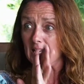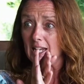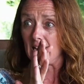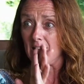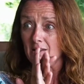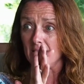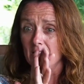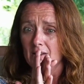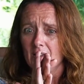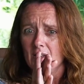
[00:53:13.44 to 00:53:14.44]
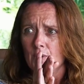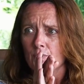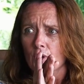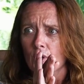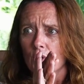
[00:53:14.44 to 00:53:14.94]
in here,
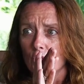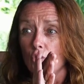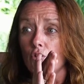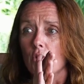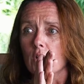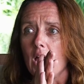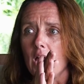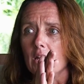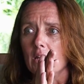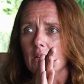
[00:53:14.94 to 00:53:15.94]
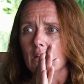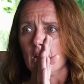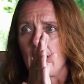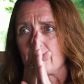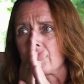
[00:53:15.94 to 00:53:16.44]
you're okay
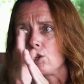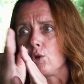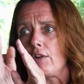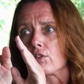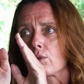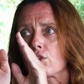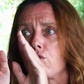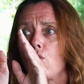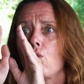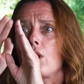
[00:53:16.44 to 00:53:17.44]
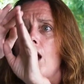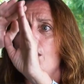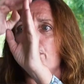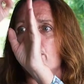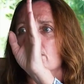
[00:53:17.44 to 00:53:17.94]
until you have to crawl
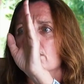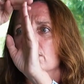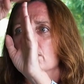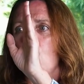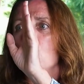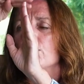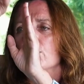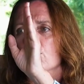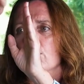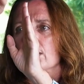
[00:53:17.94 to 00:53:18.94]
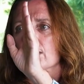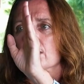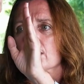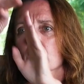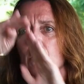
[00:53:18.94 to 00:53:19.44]
up over the crest.